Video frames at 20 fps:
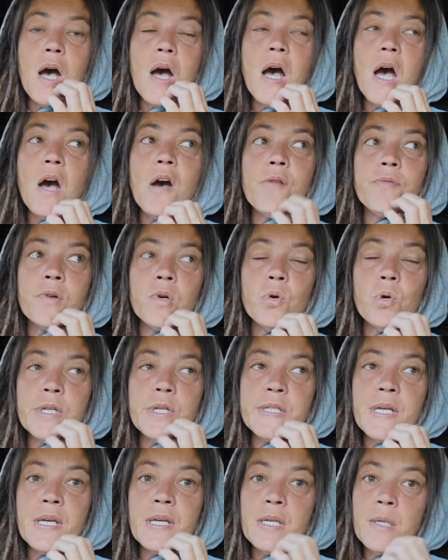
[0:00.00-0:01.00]
of
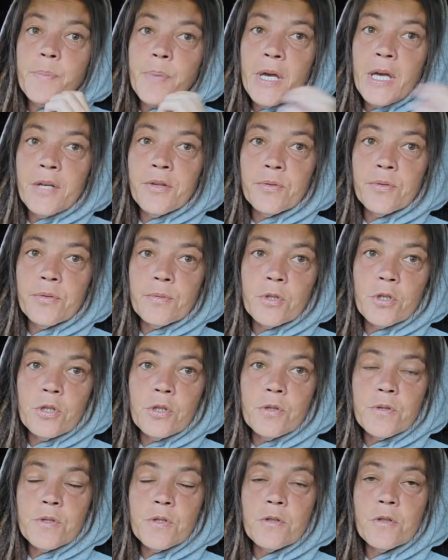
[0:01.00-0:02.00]
course I get paid through
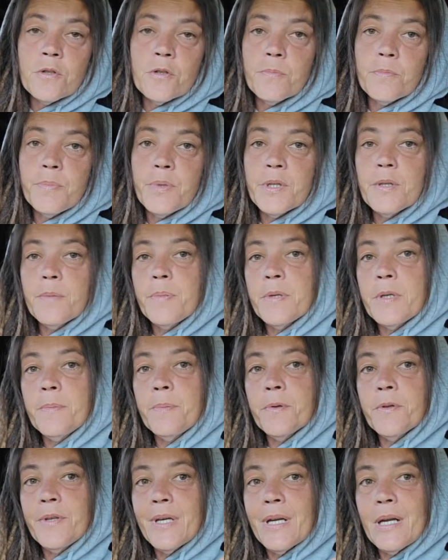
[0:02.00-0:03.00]
YouTube, but the
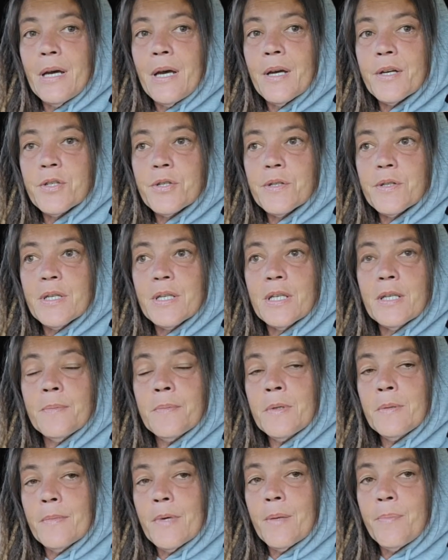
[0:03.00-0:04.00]
people that actually give
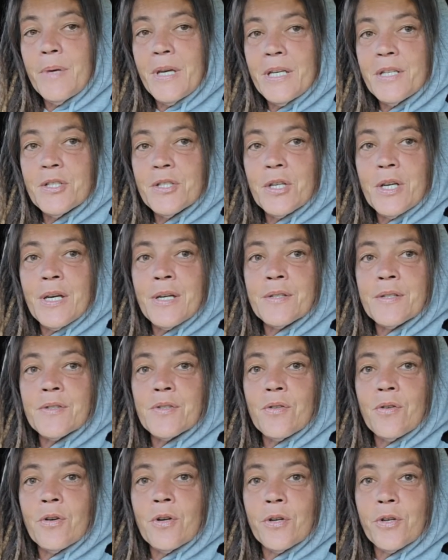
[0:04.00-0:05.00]
me my paychecks
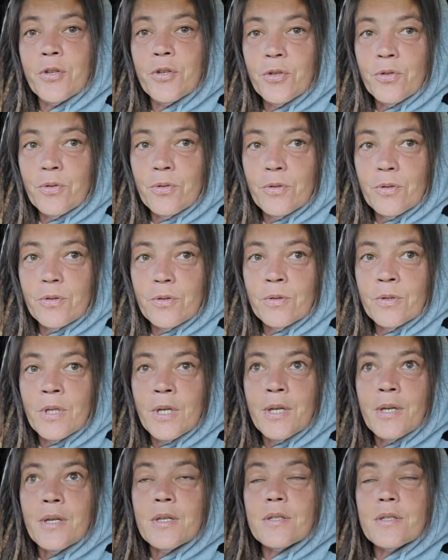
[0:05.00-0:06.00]
are Google.
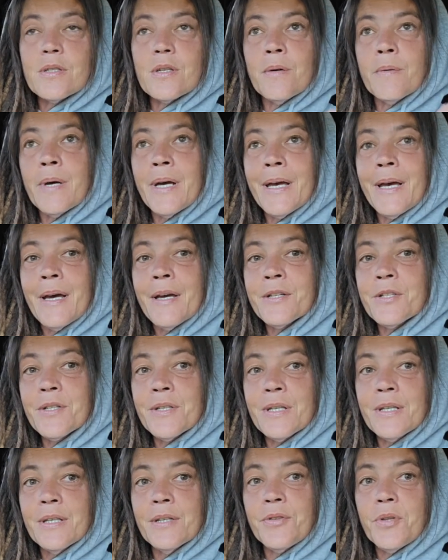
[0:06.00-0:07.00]
So I
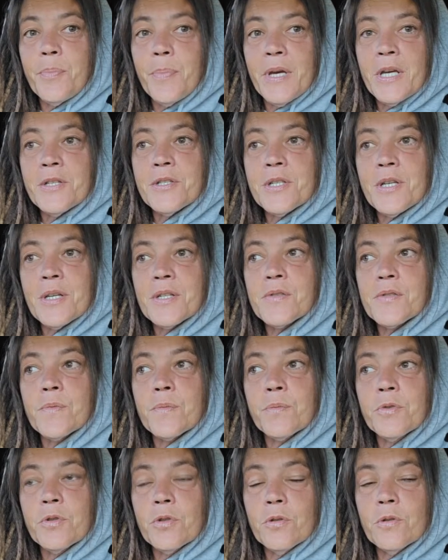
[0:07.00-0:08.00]
actually get the paychecks
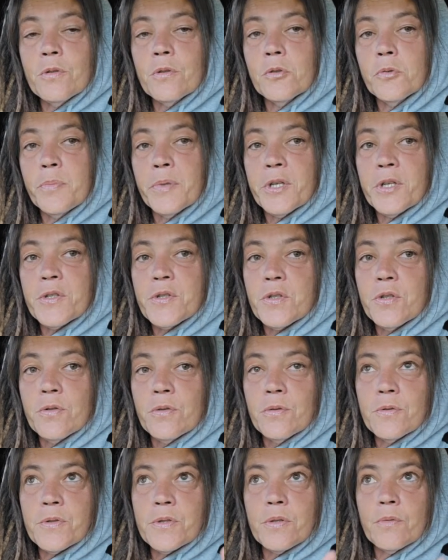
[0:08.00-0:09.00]
from Google because
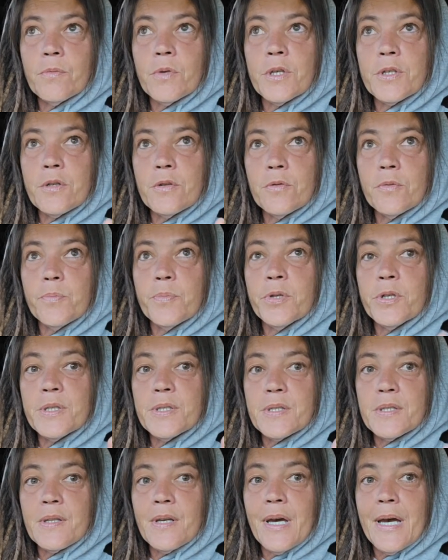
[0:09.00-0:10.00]
Google's the one who
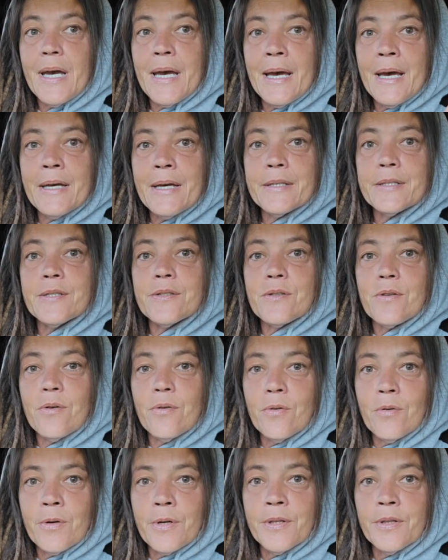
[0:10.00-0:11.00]
puts the ads
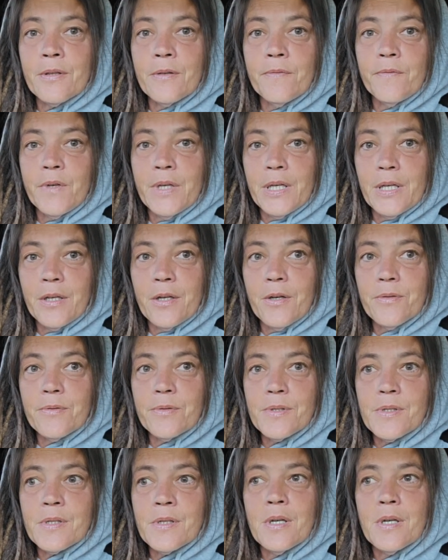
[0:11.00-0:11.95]
on the videos.